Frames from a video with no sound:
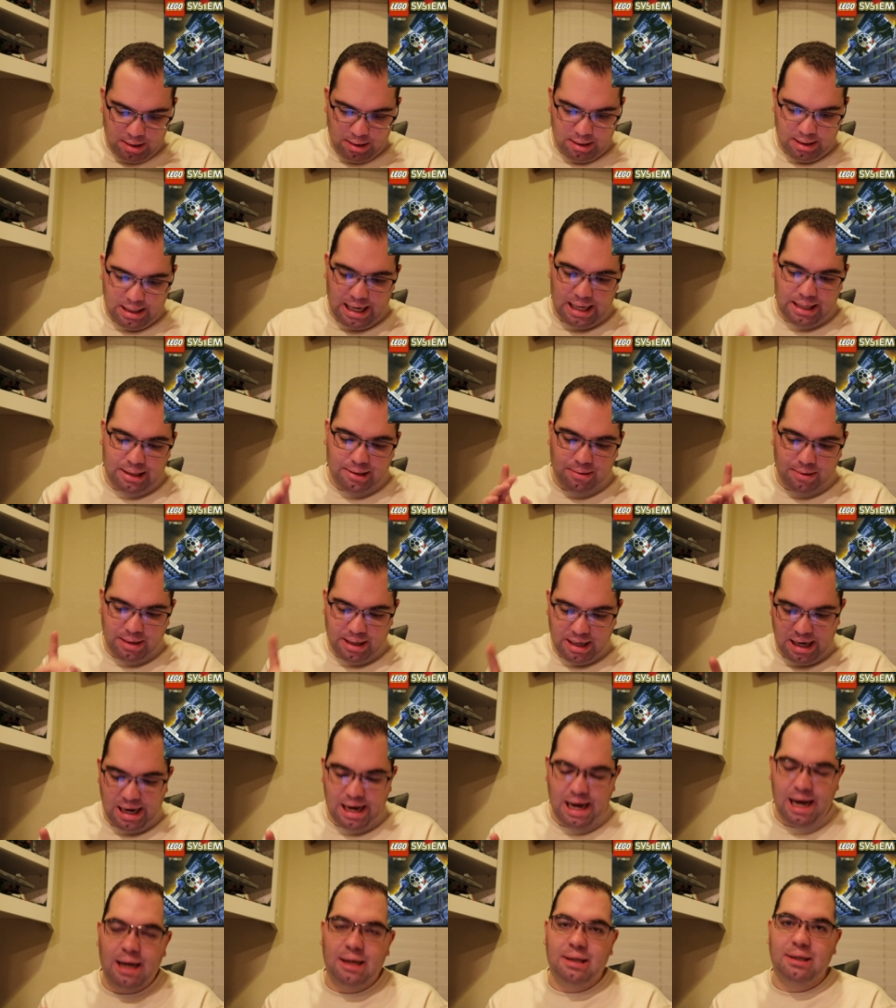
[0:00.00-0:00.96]
That's what it
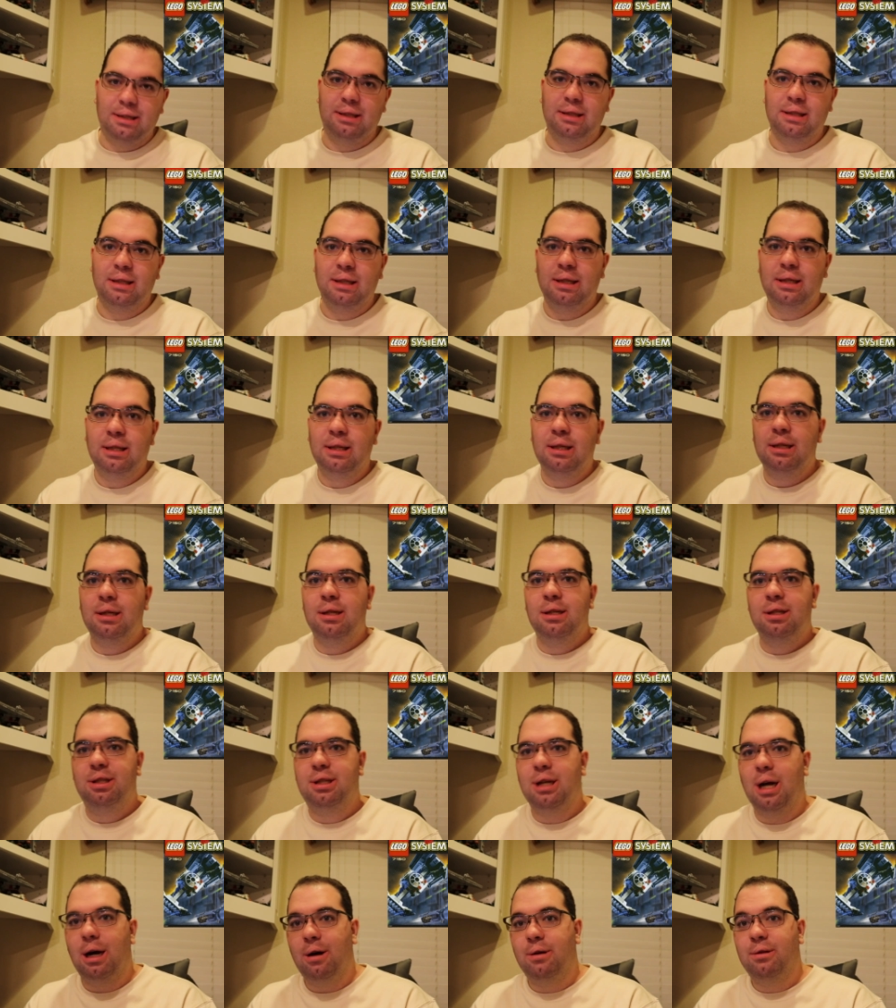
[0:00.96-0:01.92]
has.
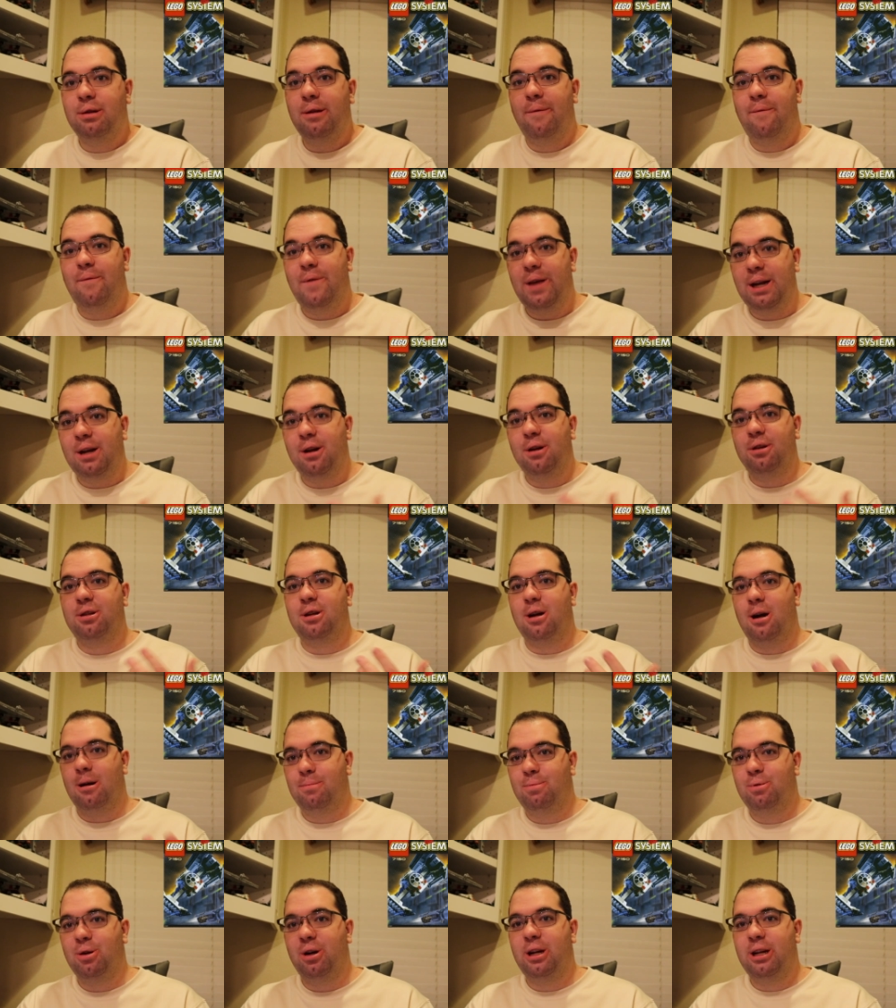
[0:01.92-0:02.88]
So the figures
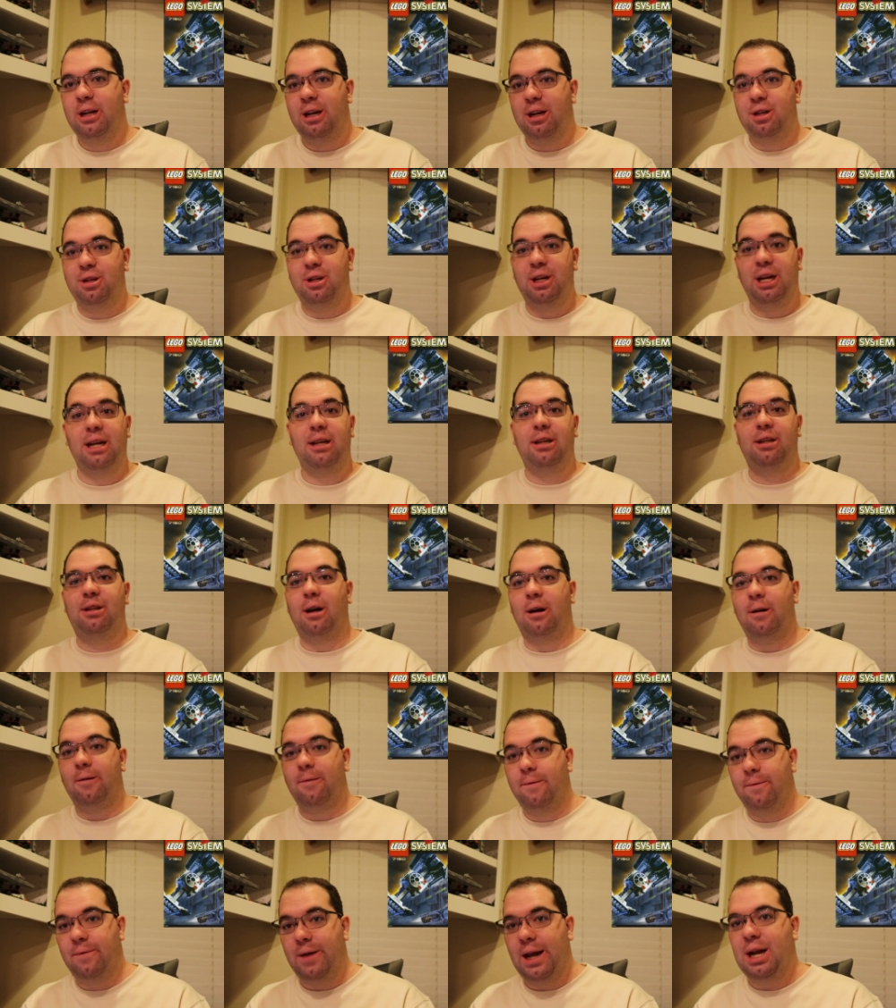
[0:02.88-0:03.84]
are pretty good. You get
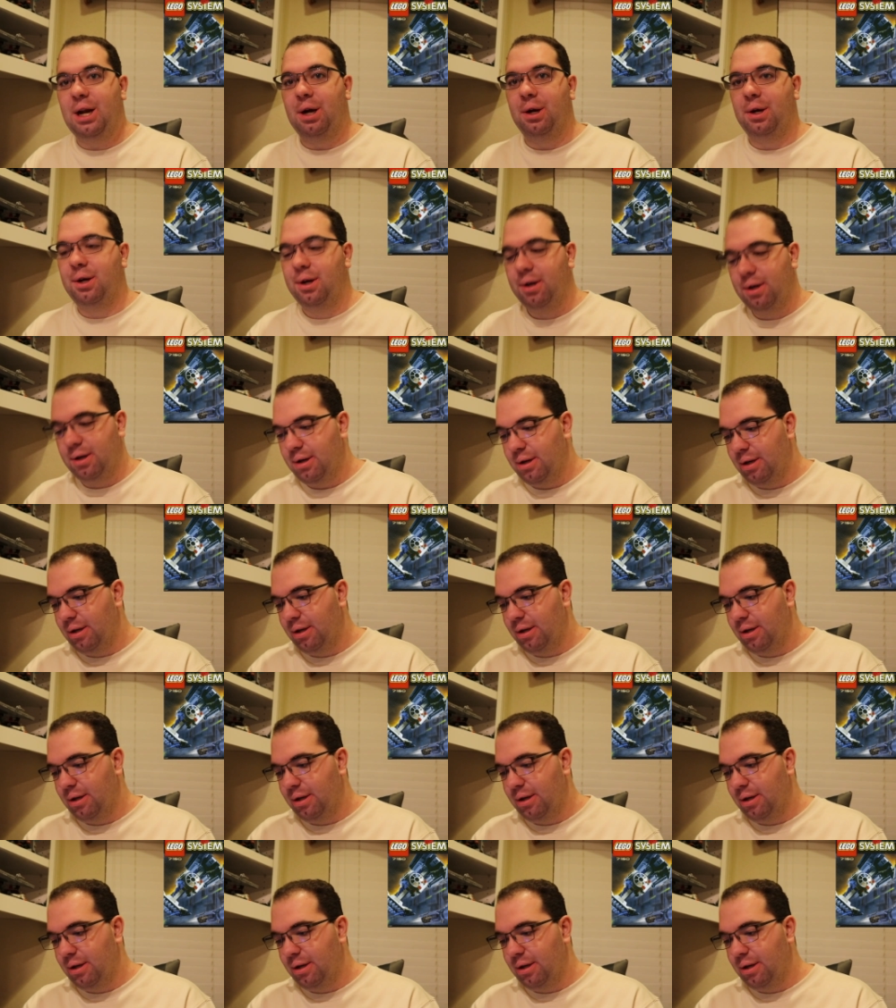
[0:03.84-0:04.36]
Darth Vader.